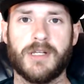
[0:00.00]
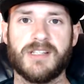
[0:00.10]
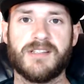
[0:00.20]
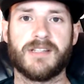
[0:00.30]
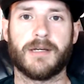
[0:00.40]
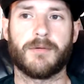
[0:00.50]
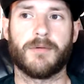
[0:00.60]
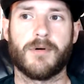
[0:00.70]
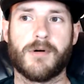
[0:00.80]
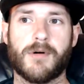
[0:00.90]
It's just like,
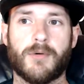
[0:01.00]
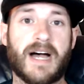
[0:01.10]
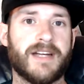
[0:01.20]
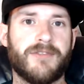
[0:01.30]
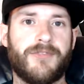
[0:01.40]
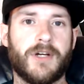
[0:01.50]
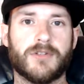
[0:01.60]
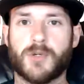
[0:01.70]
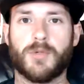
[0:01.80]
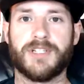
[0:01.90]
well, how do you figure
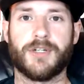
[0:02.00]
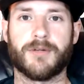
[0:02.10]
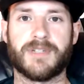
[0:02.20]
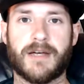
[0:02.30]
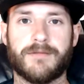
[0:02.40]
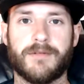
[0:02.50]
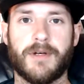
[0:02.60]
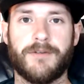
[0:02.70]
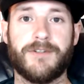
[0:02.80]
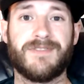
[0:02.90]
it? So, well, he took him down
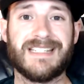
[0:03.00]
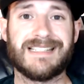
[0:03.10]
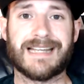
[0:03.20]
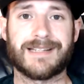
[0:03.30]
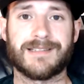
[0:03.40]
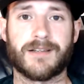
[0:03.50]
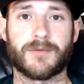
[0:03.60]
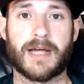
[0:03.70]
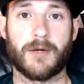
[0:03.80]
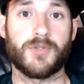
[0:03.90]
15 seconds into the
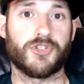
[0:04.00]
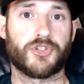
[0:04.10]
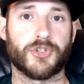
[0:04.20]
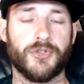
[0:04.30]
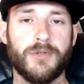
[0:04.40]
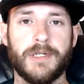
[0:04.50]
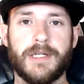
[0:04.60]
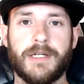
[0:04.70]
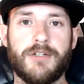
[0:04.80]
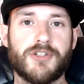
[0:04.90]
round, which is true.
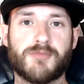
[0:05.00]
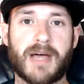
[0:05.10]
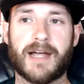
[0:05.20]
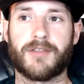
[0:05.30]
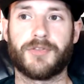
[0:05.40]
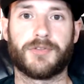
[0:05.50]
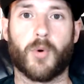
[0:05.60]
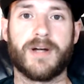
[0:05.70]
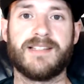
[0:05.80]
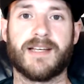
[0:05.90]
He took his back
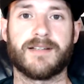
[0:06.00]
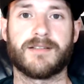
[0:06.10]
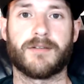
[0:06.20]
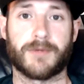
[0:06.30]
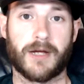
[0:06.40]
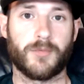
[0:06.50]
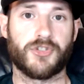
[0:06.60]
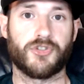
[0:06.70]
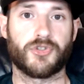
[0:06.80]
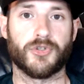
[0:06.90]
20 seconds into the round,
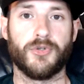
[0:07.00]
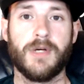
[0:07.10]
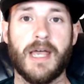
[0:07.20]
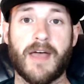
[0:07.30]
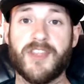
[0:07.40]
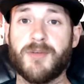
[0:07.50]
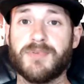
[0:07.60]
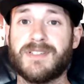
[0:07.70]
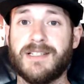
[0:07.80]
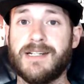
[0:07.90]
which is true. And then you
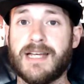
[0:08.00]
proceeded to